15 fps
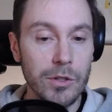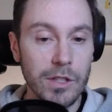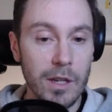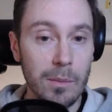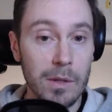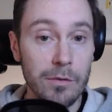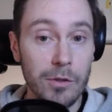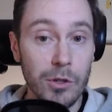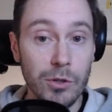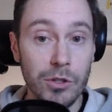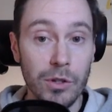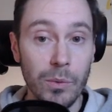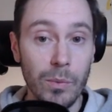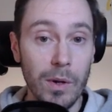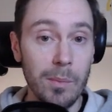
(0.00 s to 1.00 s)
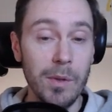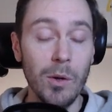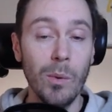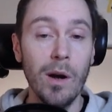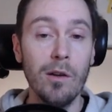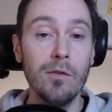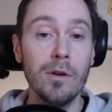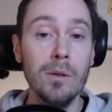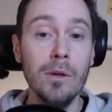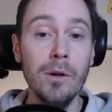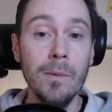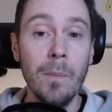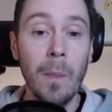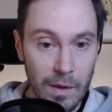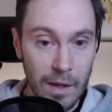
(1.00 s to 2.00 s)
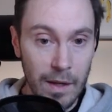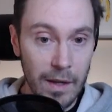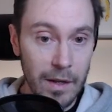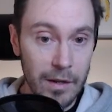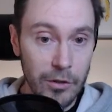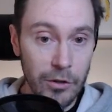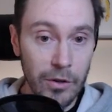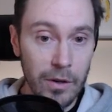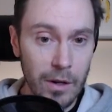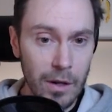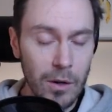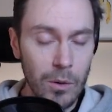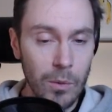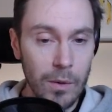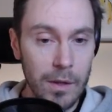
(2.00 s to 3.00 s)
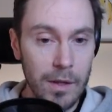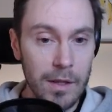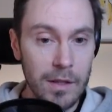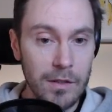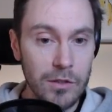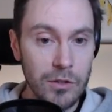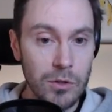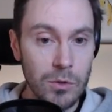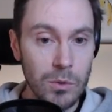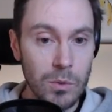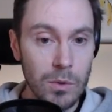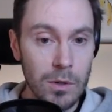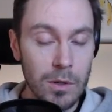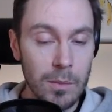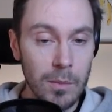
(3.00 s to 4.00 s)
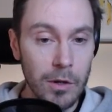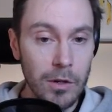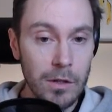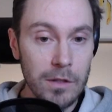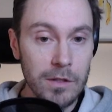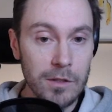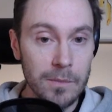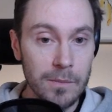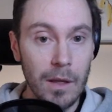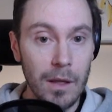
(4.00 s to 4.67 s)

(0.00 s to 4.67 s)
Stable Diffusion web UI folder and you're going to go into models.